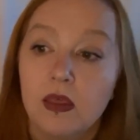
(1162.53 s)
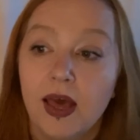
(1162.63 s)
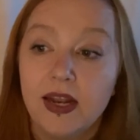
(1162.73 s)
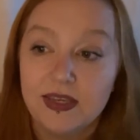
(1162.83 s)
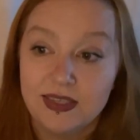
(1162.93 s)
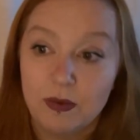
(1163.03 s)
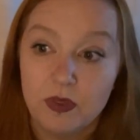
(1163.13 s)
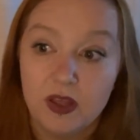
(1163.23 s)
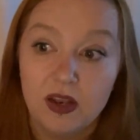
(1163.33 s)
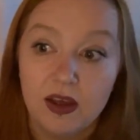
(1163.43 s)
And accept
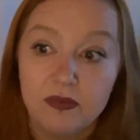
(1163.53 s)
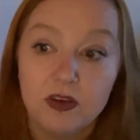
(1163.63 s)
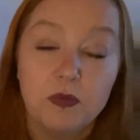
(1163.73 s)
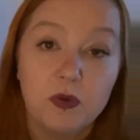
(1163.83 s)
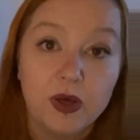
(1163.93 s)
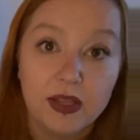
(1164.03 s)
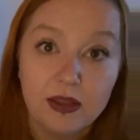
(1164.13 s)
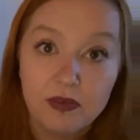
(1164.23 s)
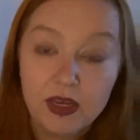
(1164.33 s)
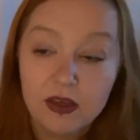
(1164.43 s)
that life can be worth
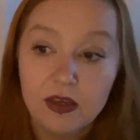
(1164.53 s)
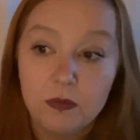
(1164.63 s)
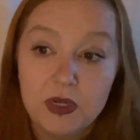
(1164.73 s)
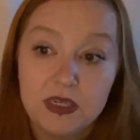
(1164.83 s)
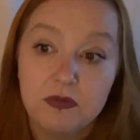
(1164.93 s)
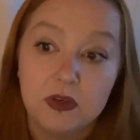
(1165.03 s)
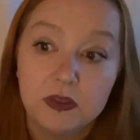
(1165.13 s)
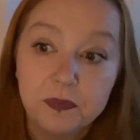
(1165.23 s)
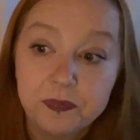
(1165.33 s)
living and can be different.